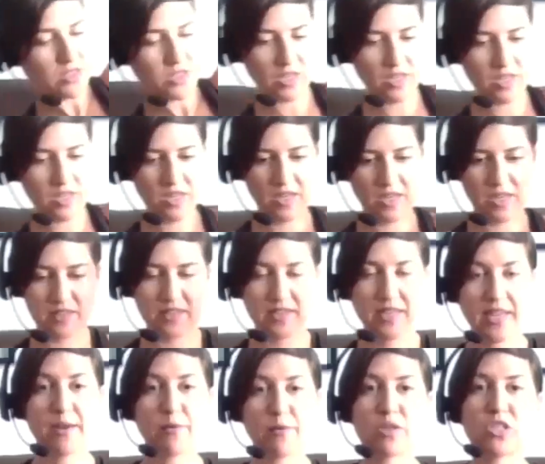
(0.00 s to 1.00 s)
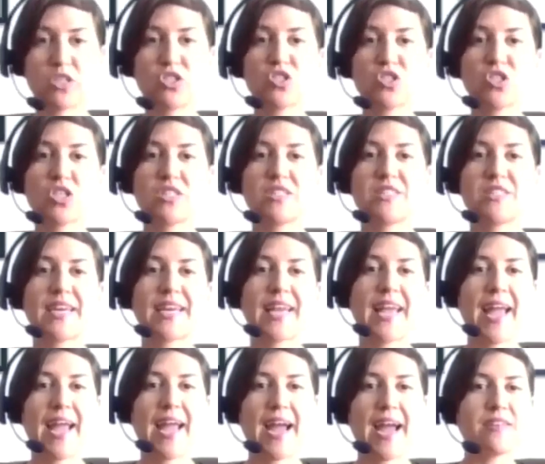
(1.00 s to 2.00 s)
Good. Okay, we're just going to take a
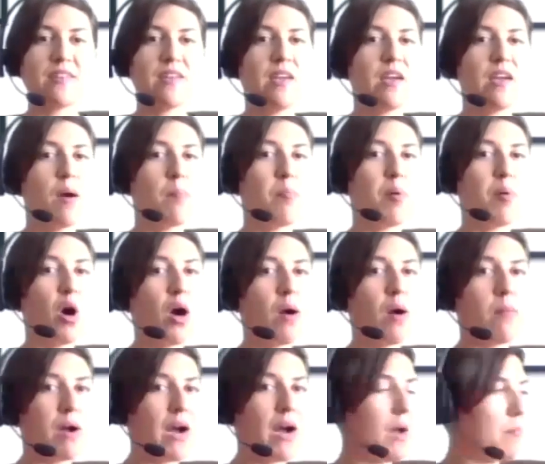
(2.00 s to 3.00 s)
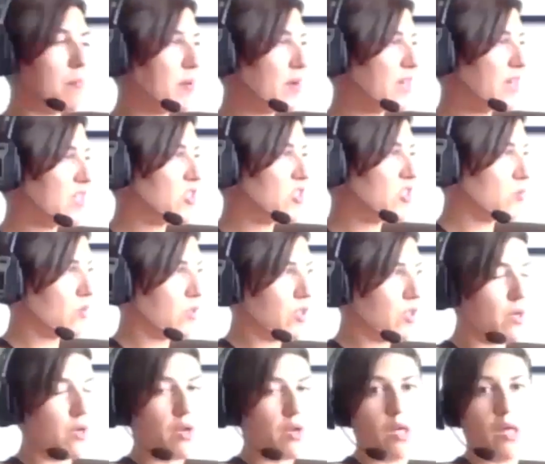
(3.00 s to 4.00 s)
hand, palm up, and I just want you
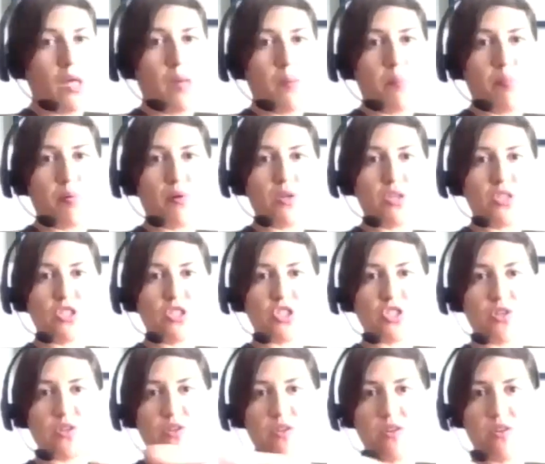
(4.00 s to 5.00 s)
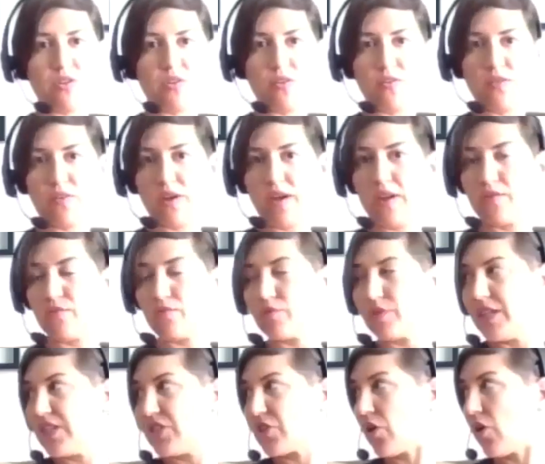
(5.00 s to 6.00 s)
to push and
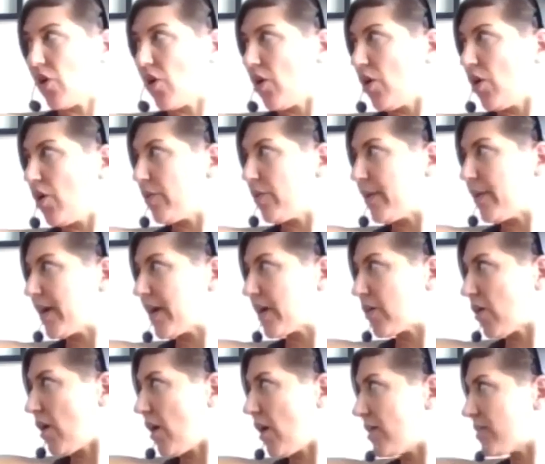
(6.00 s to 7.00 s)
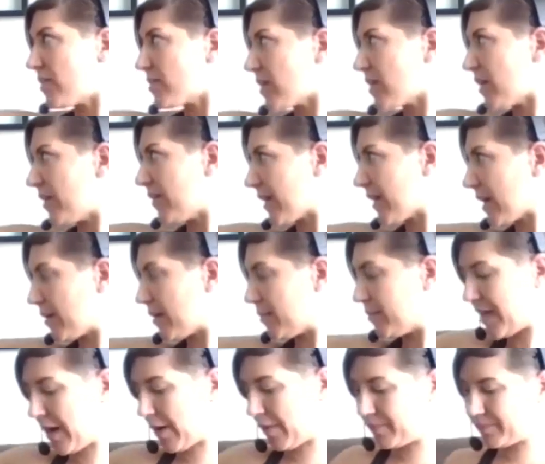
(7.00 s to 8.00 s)
reach all the way across and then come
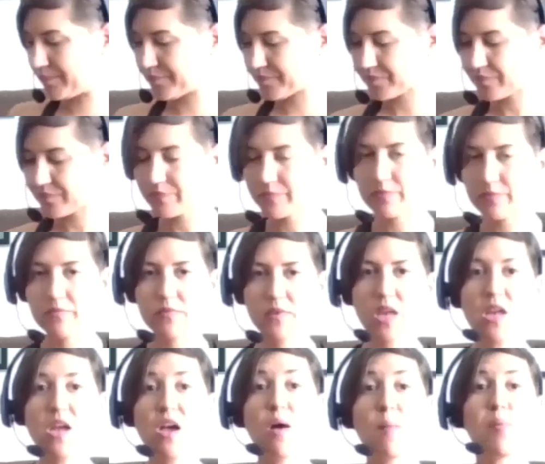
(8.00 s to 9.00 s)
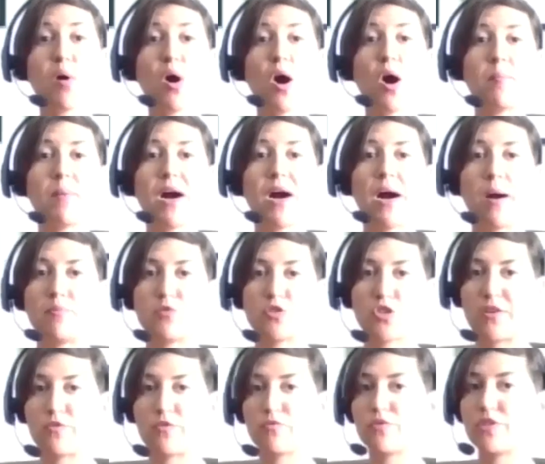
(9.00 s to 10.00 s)
down. Palm up.
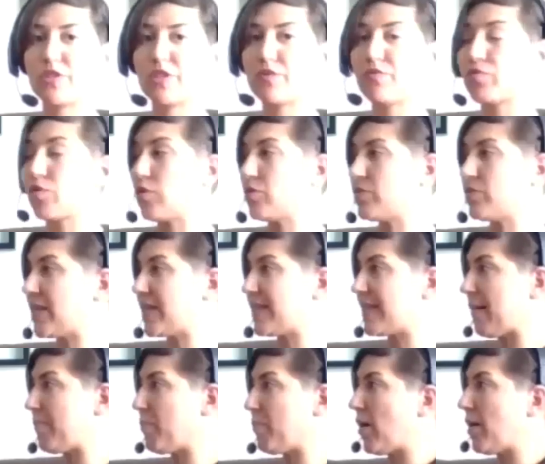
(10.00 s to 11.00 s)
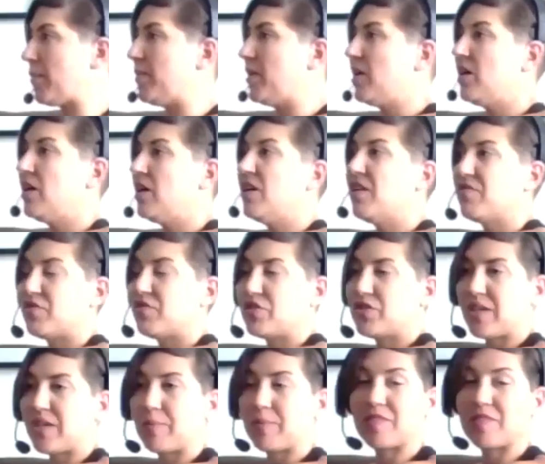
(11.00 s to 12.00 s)
Try and really rotate that palm. For
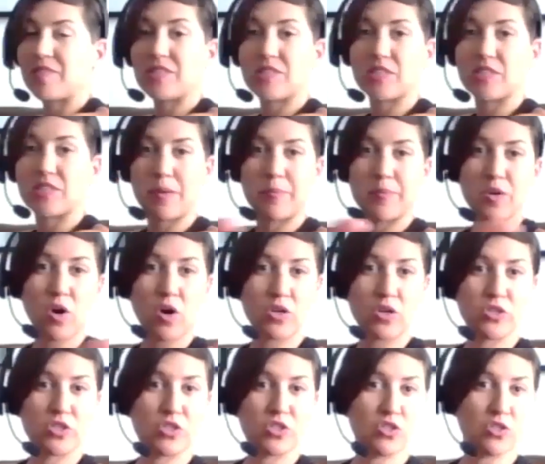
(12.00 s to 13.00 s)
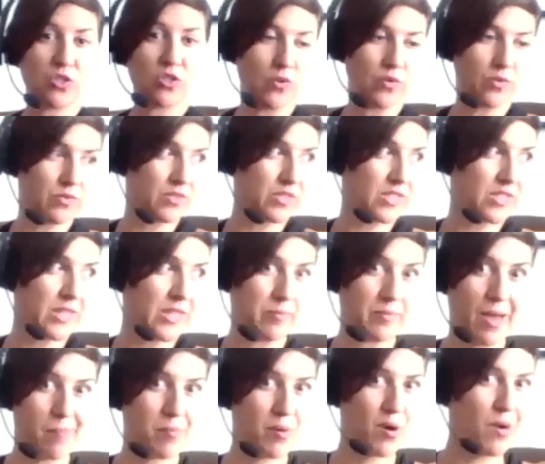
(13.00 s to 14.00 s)
some of us, this might be hard to do, to keep
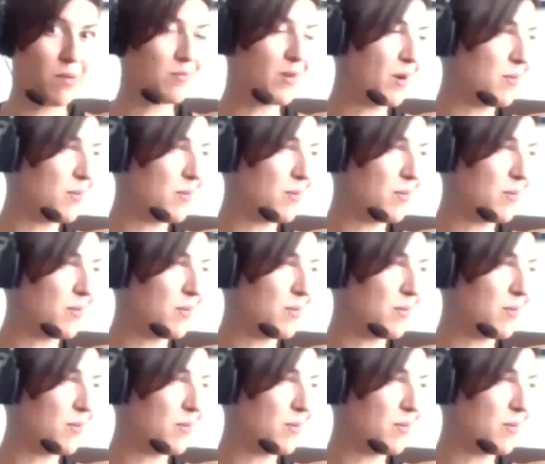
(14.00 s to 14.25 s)
that palm